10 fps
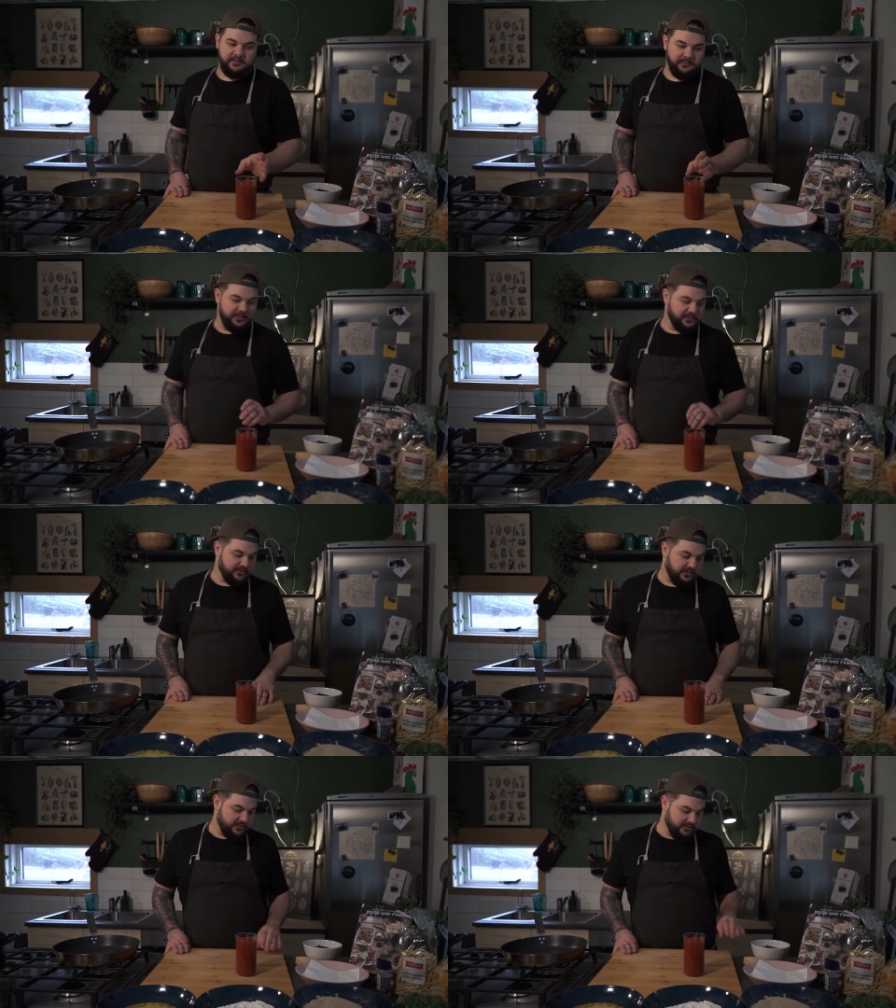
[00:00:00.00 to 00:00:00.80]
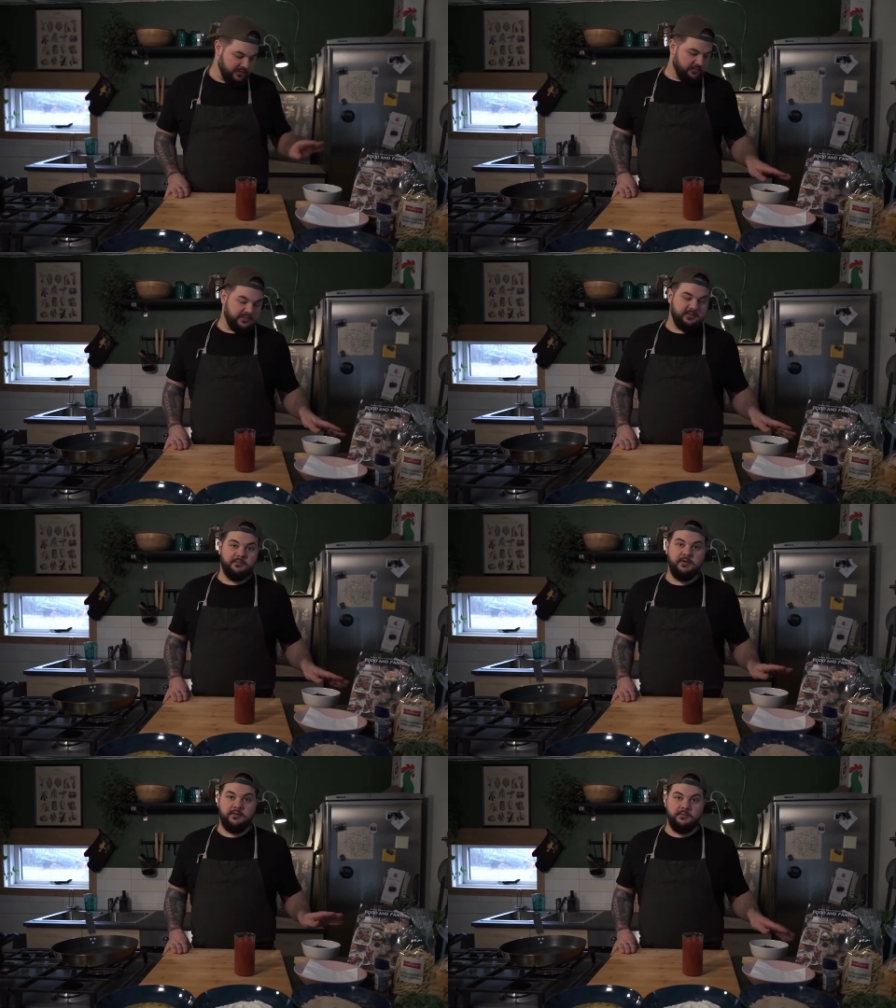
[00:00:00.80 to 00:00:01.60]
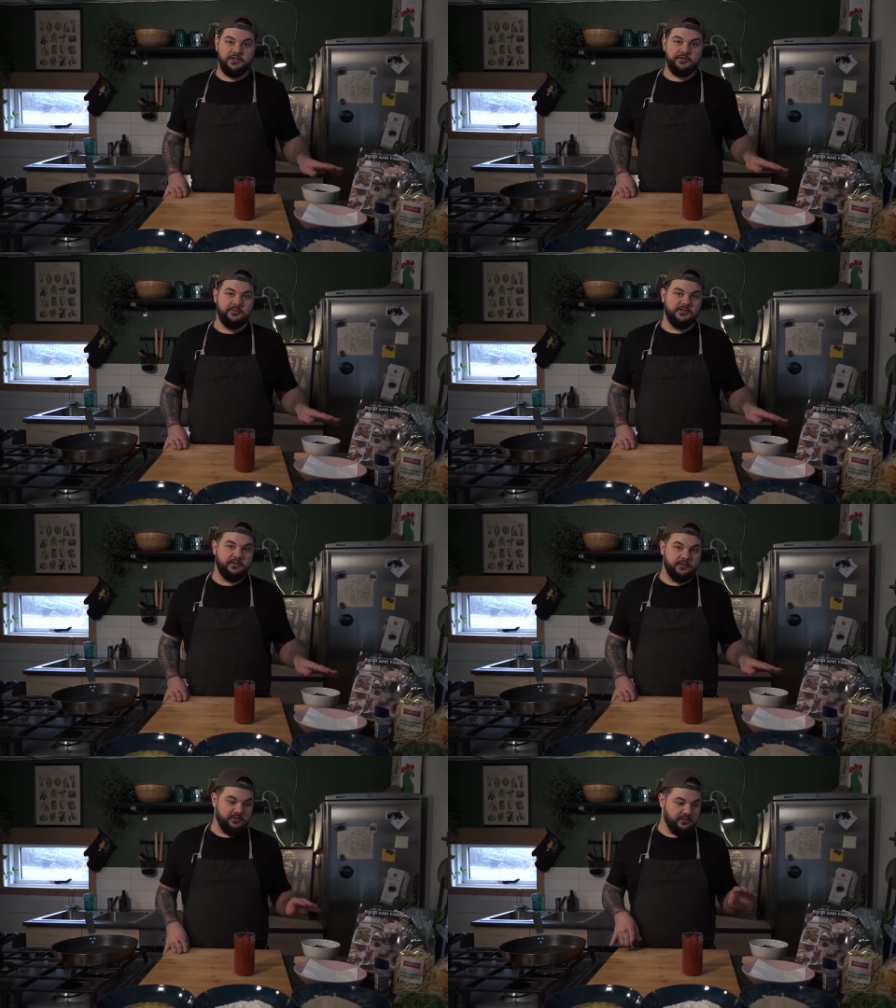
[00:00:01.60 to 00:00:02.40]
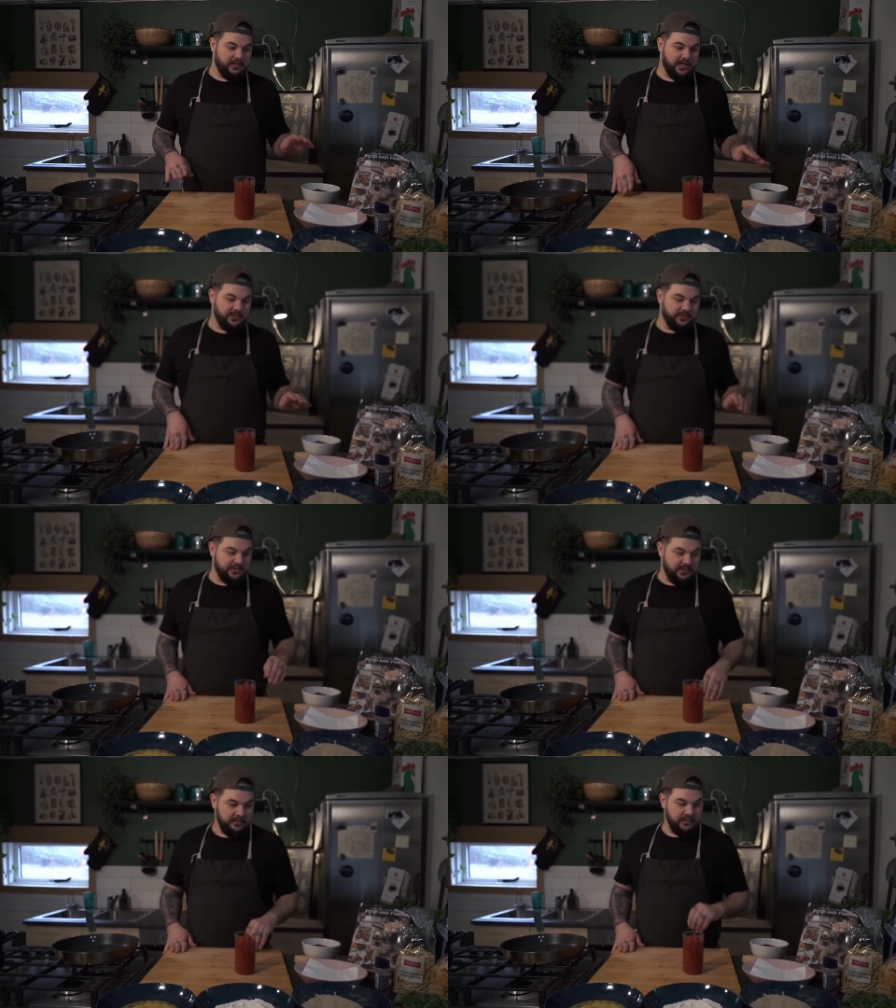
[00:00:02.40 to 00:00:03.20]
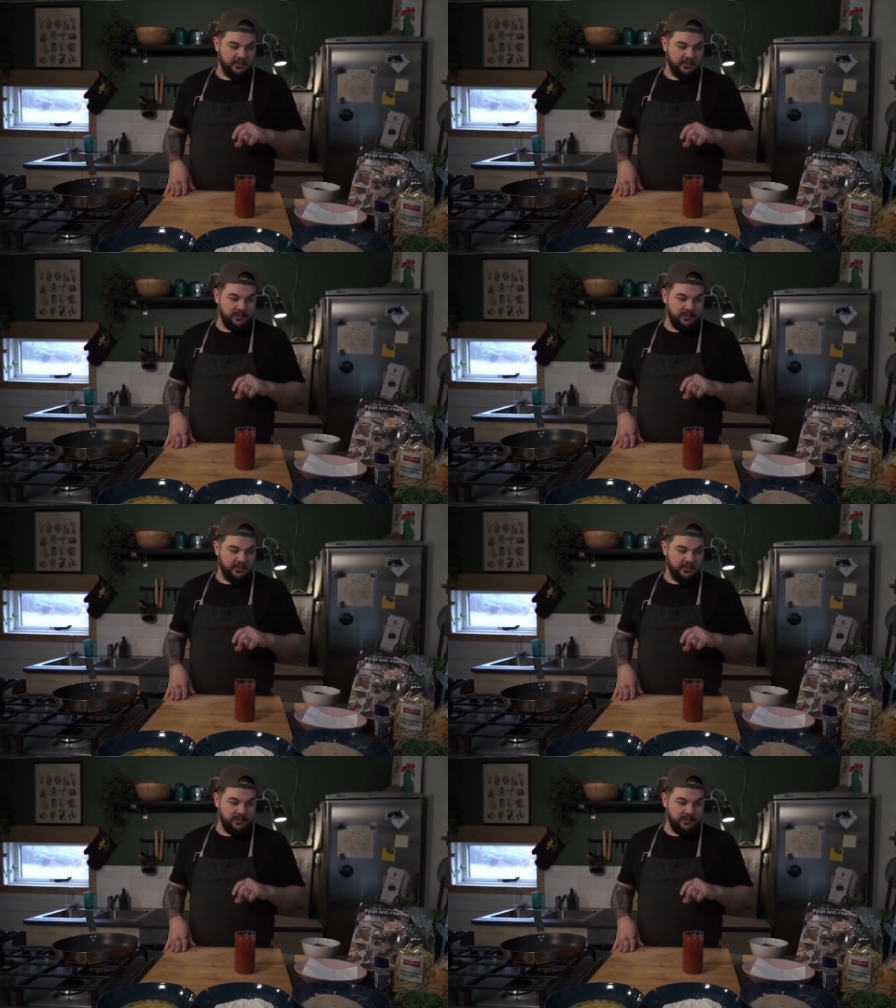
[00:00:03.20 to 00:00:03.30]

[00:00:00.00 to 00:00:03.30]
tomato sauce with some mushroom risotto arancini